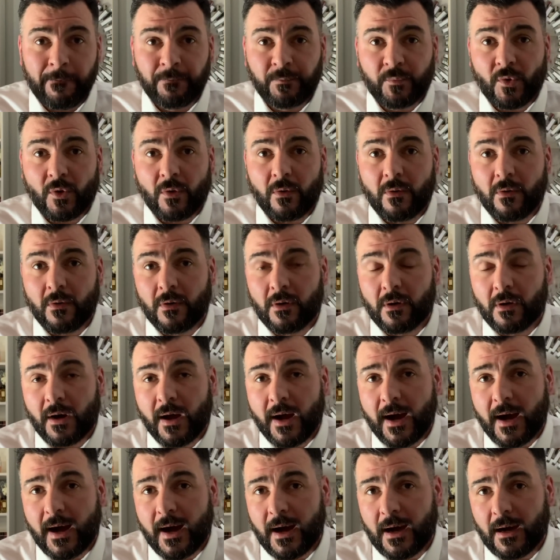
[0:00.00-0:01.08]
or
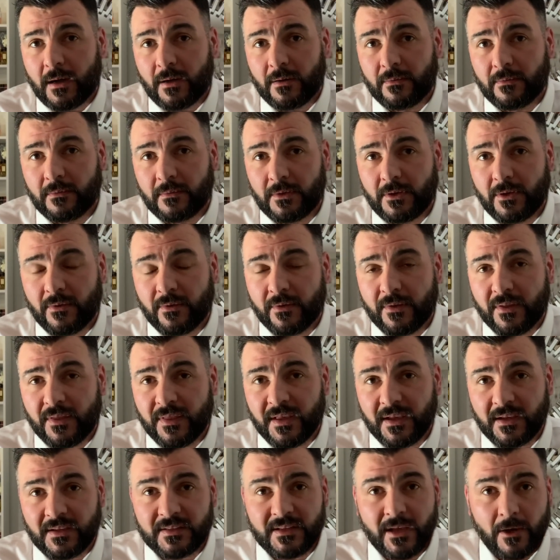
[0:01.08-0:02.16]
you know, the
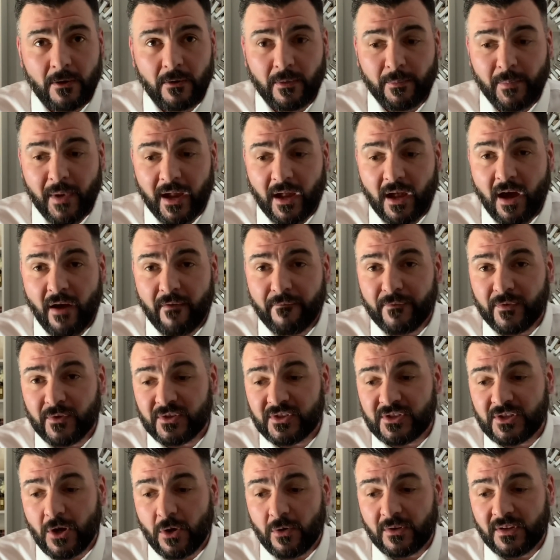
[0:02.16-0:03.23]
things that are in my comfort
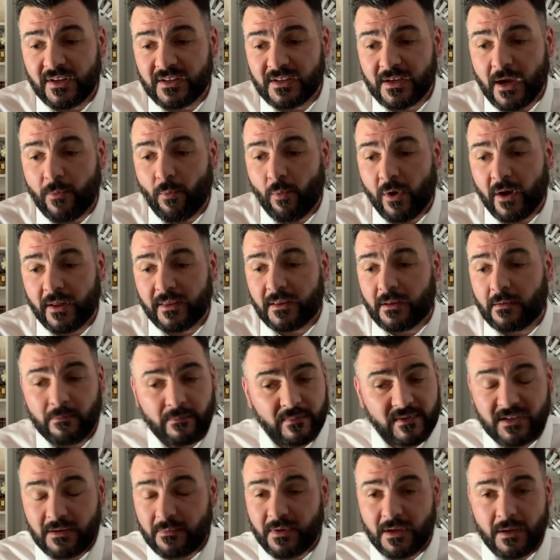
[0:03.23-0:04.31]
zone, is I want them
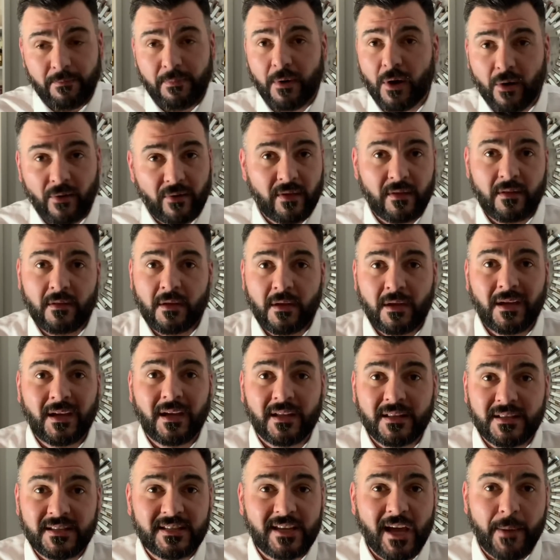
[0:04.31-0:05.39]
to be both
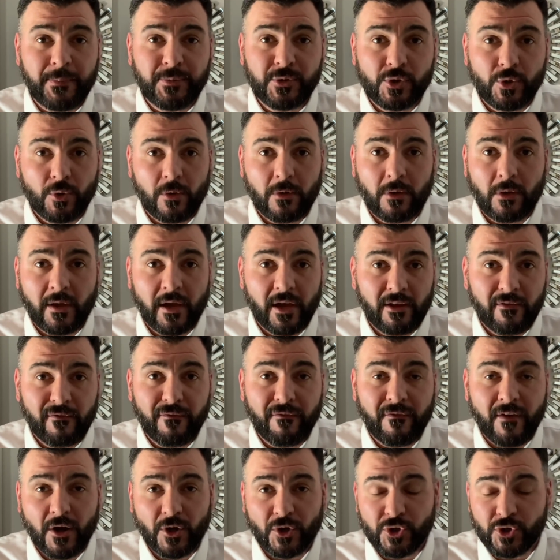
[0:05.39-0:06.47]
conceptual and
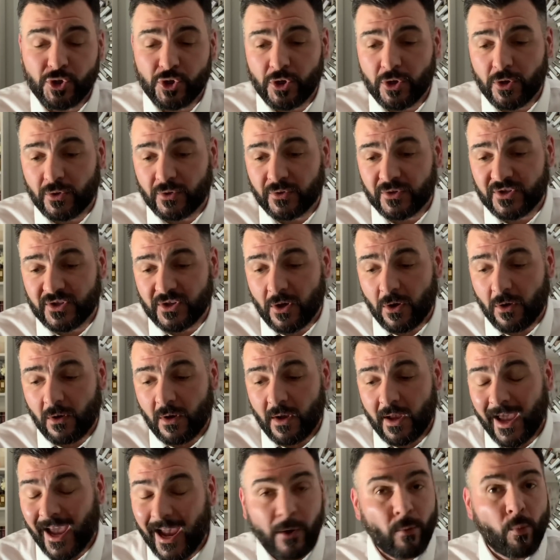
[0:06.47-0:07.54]
functional, so,
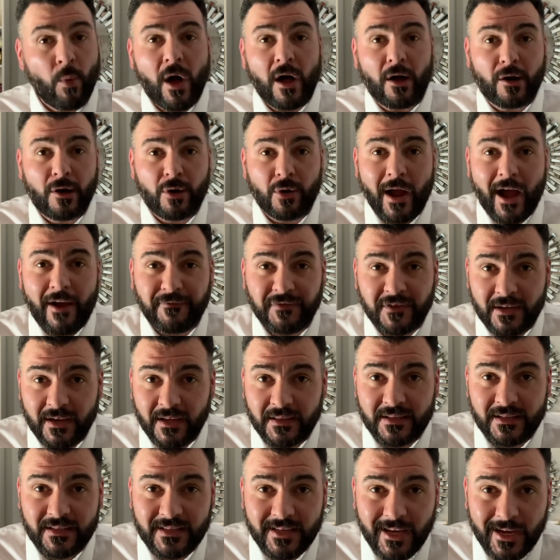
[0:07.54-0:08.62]
and well crafted at
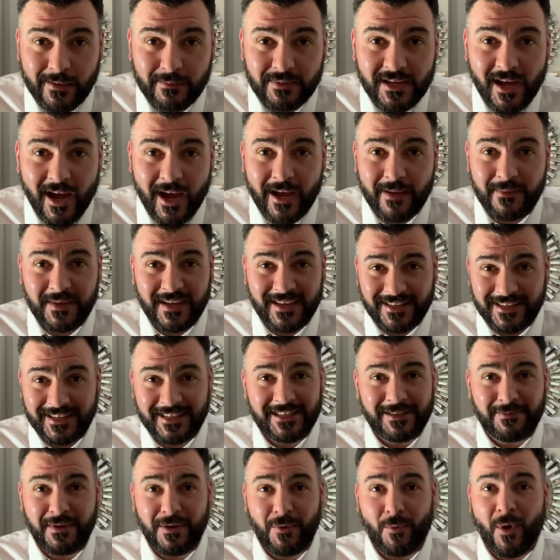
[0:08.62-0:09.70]
the same time. They need
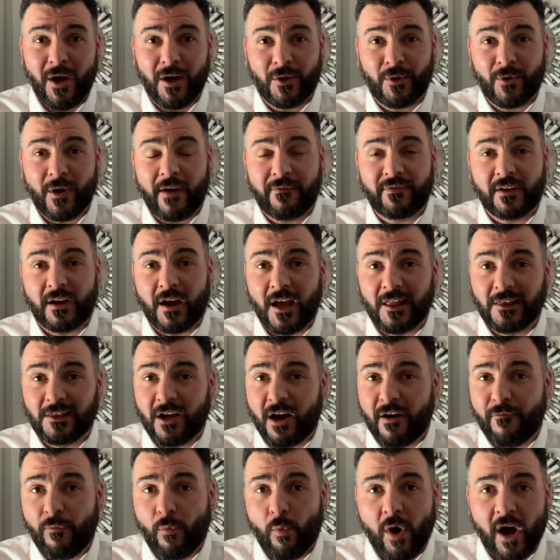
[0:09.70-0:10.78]
to be well crafted. I
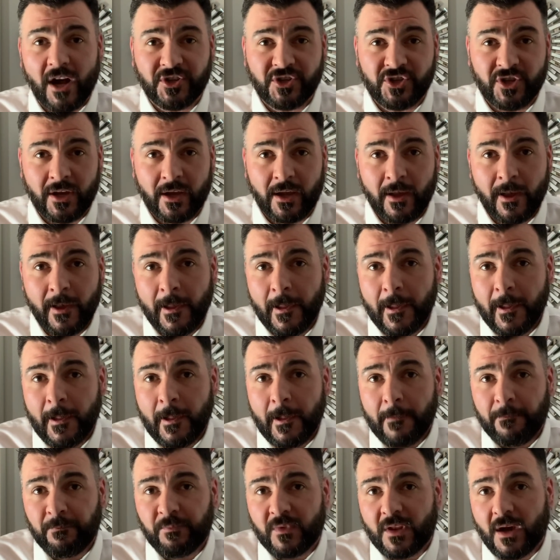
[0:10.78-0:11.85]
love watching
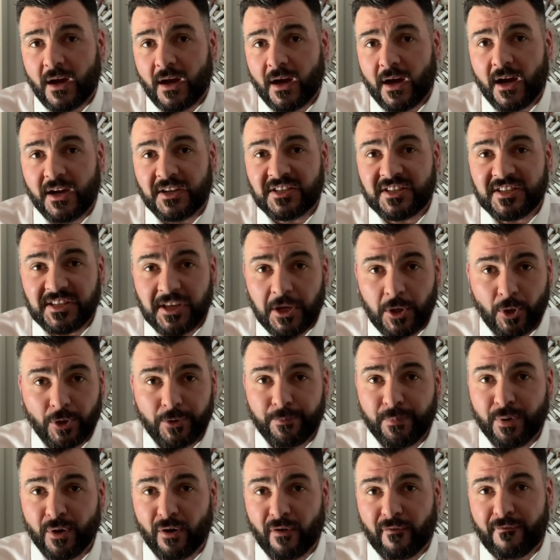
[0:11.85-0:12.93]
a
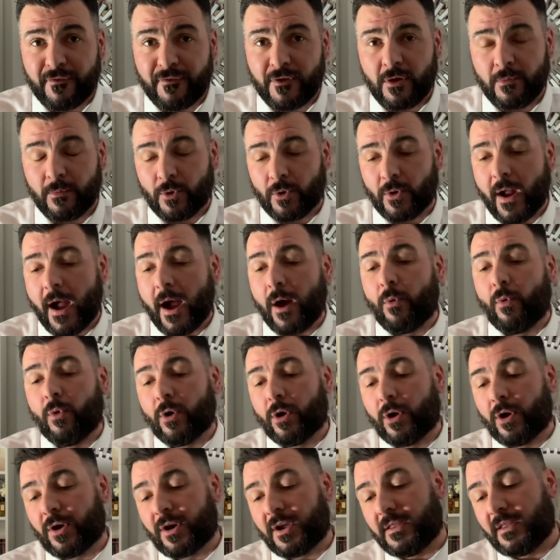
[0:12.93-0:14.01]
skilled perfumer at
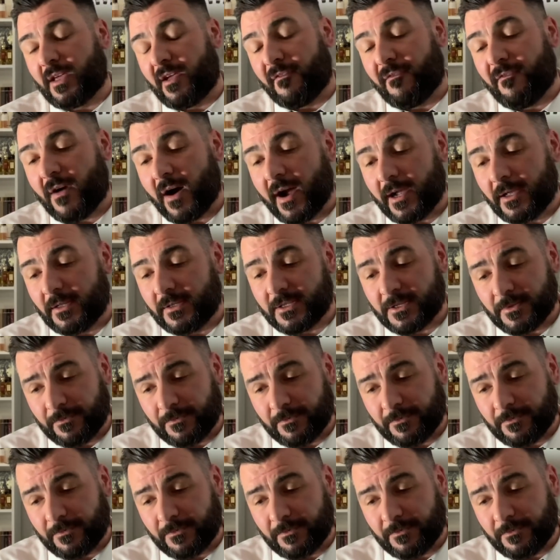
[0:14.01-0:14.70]
work, and I find